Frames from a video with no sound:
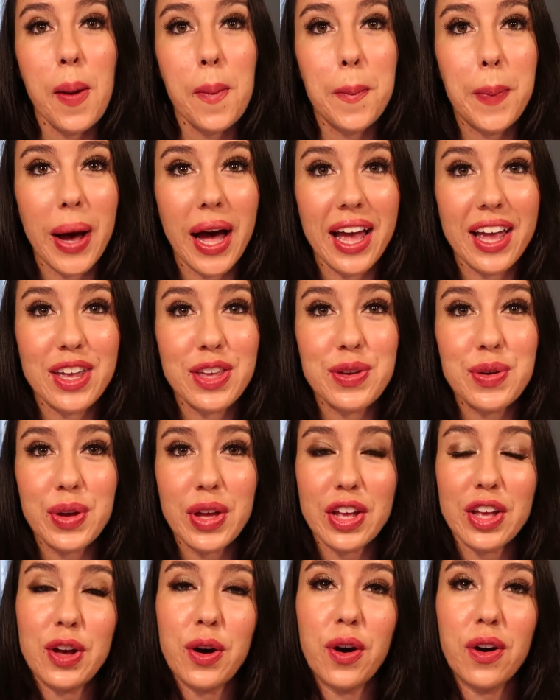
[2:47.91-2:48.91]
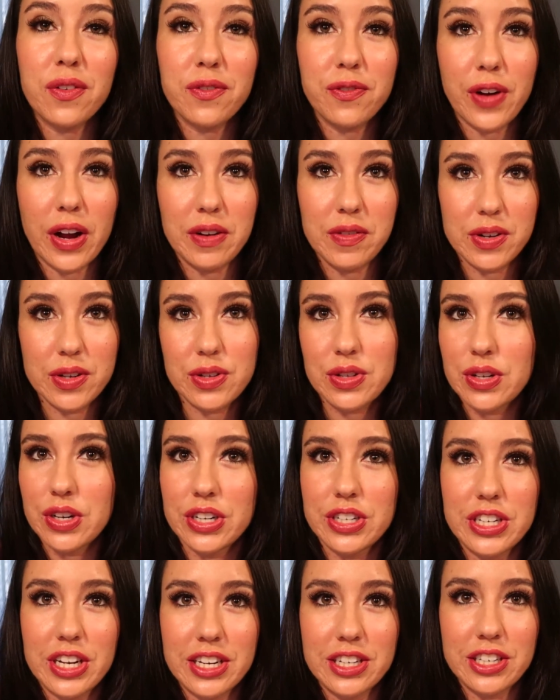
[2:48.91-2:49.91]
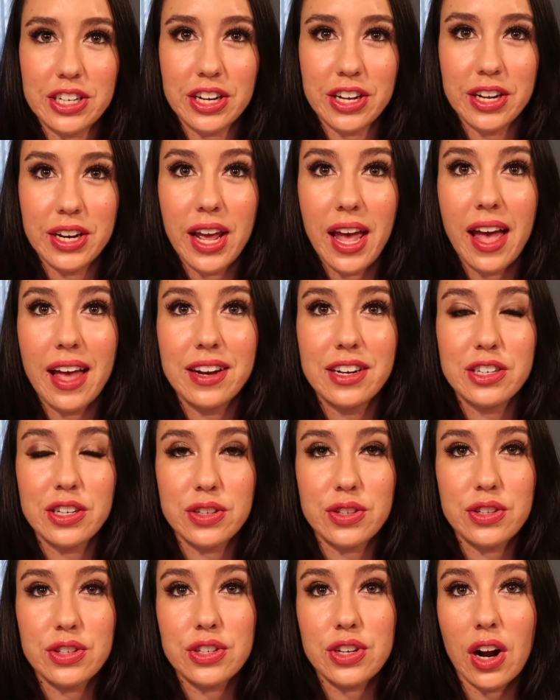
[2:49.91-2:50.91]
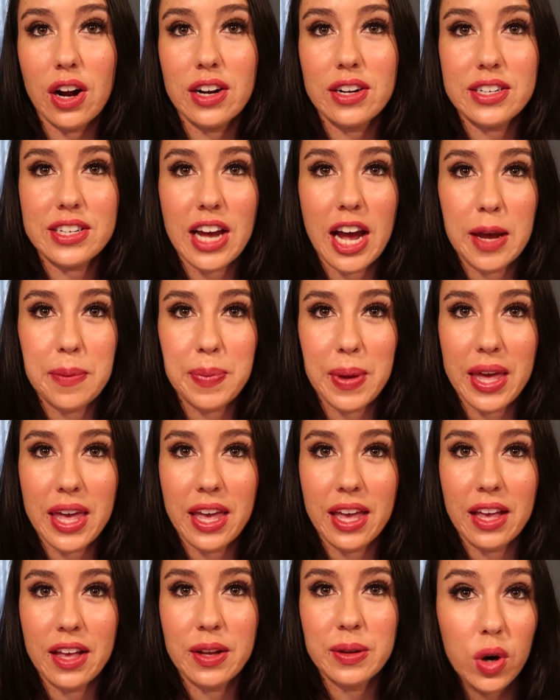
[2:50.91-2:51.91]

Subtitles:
but you can go on Fiverr's search engine and just start typing